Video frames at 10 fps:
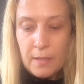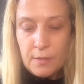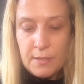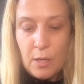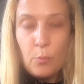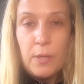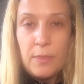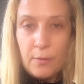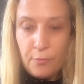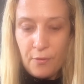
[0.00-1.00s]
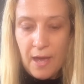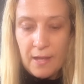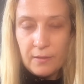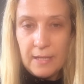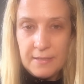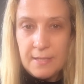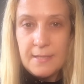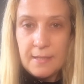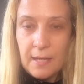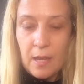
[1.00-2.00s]
So with the file that
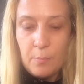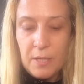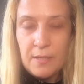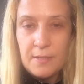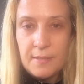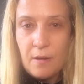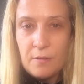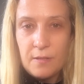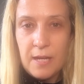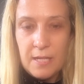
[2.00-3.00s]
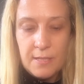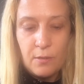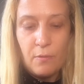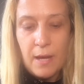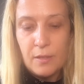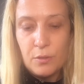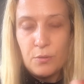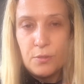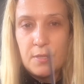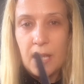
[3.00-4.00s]
doesn't come in the starter kit, so I'll
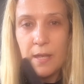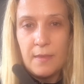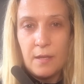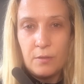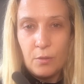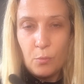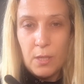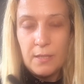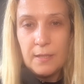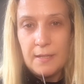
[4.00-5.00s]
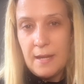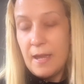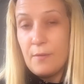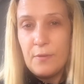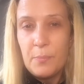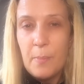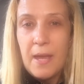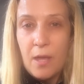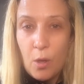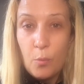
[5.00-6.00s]
use another one that I have at
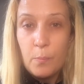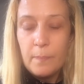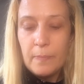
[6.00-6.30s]
my home.